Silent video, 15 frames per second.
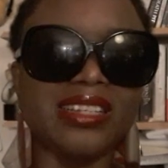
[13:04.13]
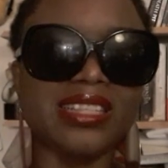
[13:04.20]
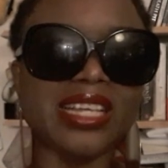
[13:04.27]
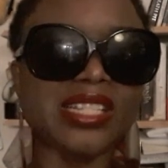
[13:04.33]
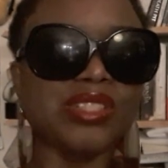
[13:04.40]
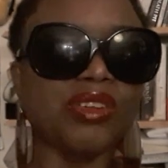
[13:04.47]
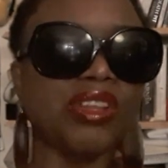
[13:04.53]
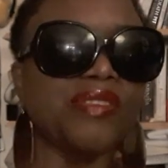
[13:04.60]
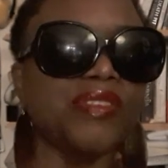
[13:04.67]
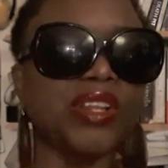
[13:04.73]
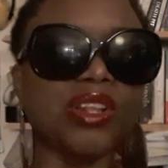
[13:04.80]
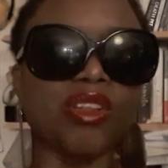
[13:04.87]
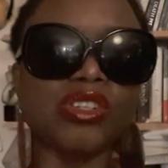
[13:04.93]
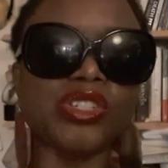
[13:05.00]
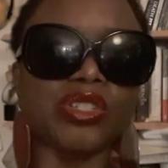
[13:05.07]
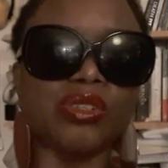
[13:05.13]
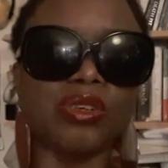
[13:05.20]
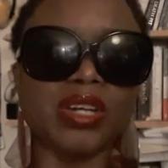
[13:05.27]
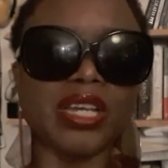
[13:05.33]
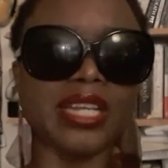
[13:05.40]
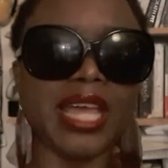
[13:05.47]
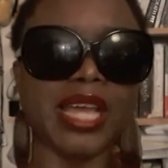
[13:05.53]
There's not even a
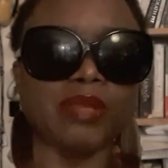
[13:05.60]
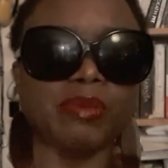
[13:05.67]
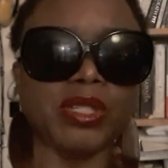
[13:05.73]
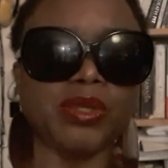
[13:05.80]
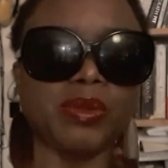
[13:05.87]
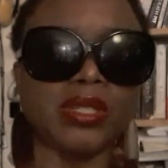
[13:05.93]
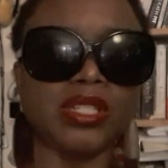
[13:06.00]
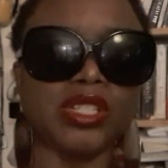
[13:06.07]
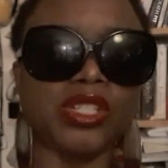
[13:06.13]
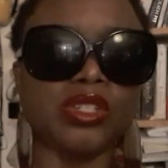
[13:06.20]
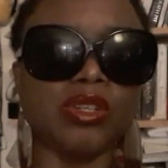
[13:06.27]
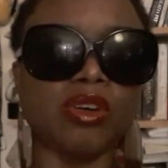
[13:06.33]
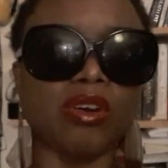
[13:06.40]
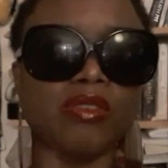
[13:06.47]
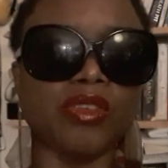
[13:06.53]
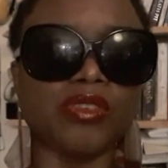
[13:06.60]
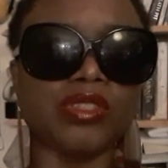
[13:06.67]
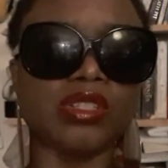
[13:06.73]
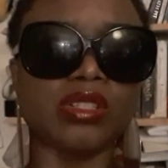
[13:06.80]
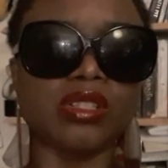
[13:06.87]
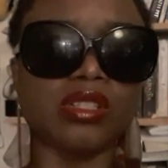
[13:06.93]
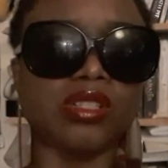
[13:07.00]
logical connect between the
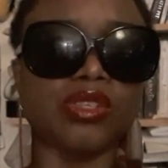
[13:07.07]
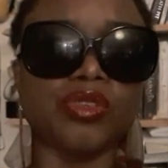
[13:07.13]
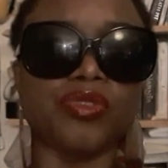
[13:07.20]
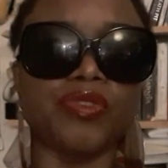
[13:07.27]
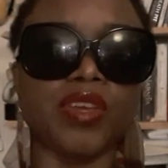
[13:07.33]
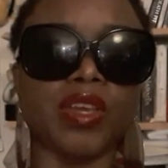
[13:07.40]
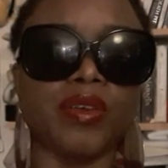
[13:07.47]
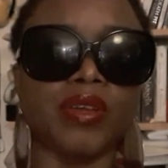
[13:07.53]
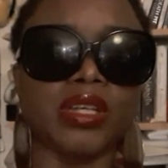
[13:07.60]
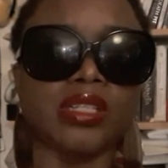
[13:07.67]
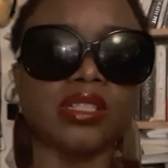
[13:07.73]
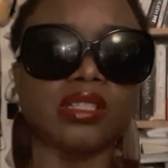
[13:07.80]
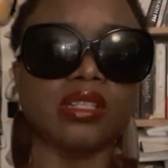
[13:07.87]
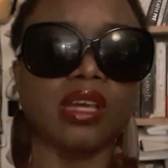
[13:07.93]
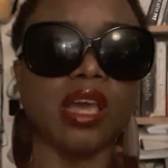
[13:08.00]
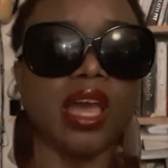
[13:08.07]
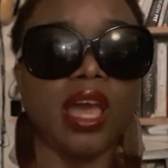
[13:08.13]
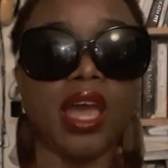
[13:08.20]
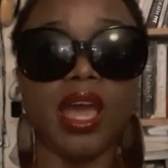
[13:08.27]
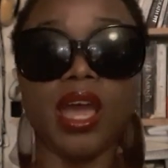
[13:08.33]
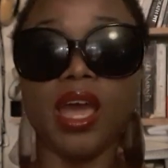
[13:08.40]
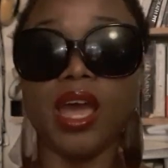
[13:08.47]
two theories.
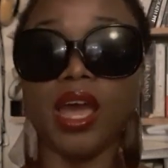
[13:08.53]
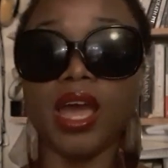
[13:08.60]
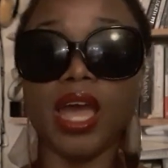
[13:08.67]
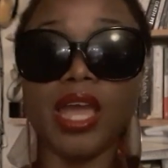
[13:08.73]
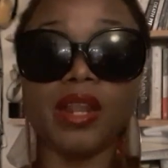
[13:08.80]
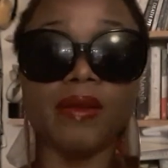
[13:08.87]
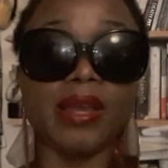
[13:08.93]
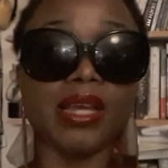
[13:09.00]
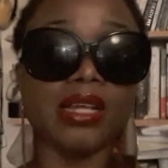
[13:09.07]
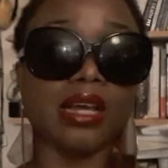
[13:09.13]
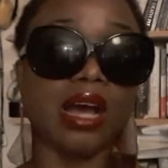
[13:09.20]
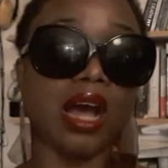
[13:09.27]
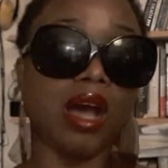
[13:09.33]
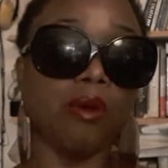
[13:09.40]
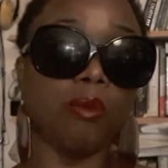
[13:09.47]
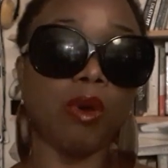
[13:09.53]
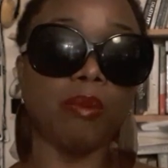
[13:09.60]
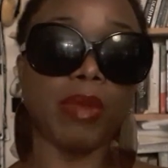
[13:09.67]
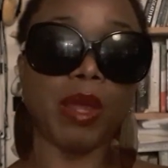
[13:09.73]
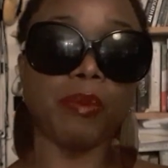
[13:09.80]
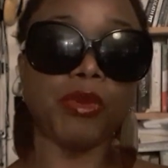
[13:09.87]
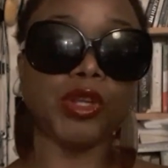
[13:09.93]
Anyway, I'm
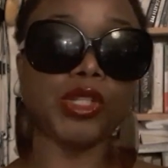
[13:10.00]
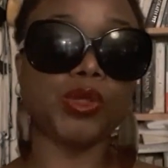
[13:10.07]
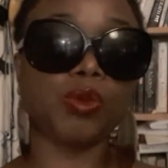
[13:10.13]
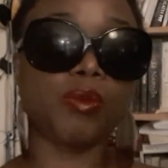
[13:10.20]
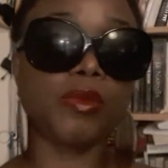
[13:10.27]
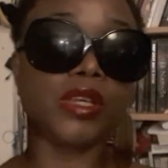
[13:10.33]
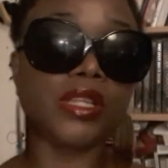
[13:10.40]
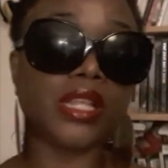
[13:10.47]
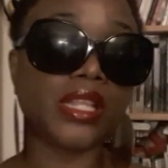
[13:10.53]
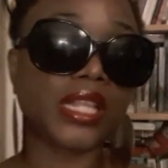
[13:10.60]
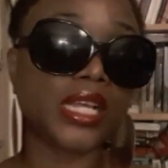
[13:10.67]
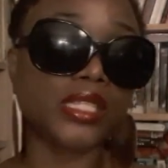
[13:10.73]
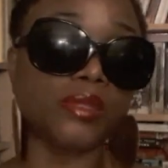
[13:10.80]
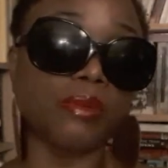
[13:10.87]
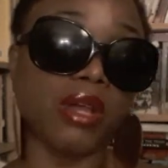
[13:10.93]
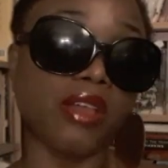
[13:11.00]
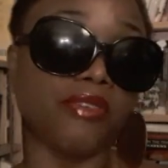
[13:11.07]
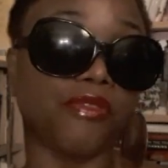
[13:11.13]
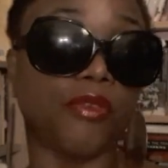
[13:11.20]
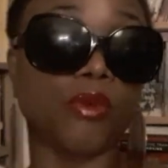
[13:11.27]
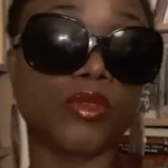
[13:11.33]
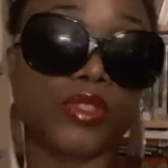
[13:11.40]
one black British woman. That's my
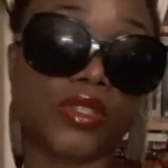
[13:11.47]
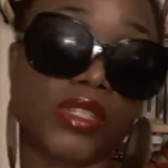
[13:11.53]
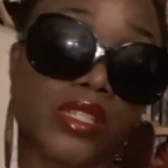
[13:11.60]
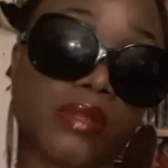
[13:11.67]
thoughts on the